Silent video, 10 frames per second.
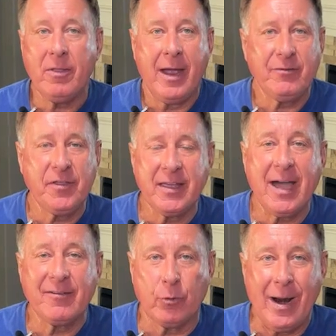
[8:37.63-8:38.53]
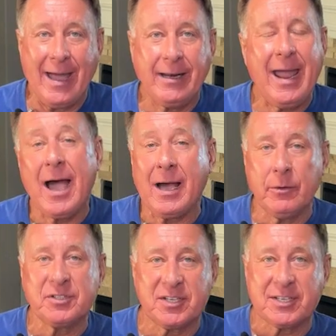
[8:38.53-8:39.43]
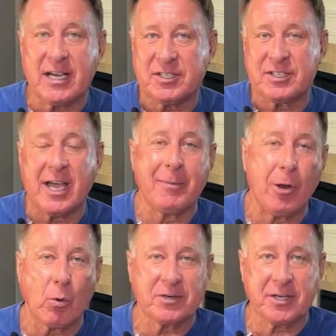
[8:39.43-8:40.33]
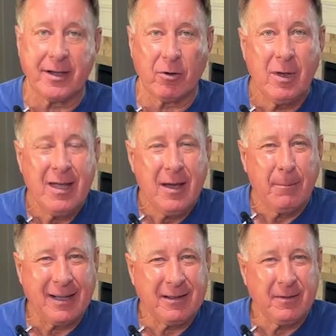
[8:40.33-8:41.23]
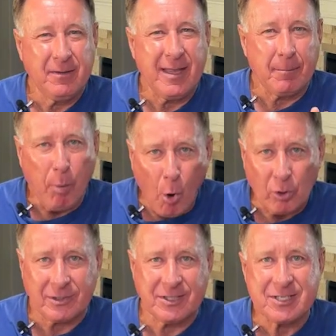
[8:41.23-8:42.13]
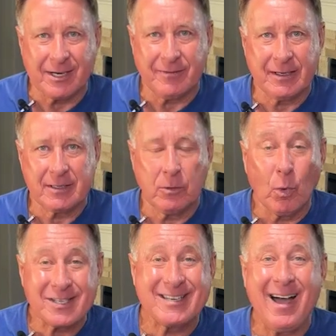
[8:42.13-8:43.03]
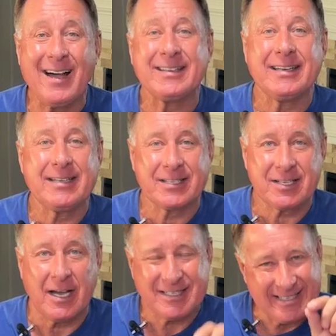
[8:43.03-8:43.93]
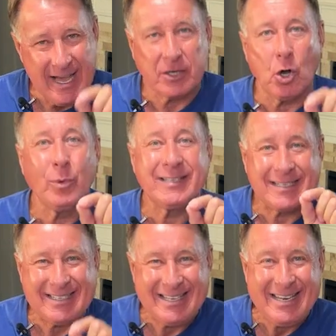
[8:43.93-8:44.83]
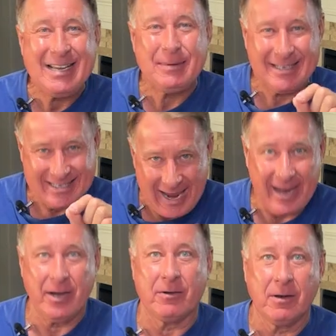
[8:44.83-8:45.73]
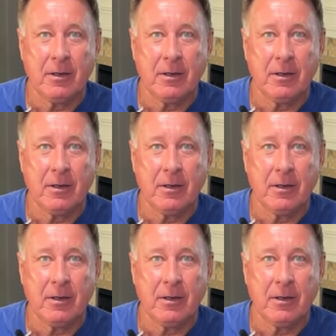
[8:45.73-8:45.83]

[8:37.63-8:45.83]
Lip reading: everything I've read. Yeah, it was discussed, it's got to be horizontal. But the importance of it was not discussed, did not go into detail,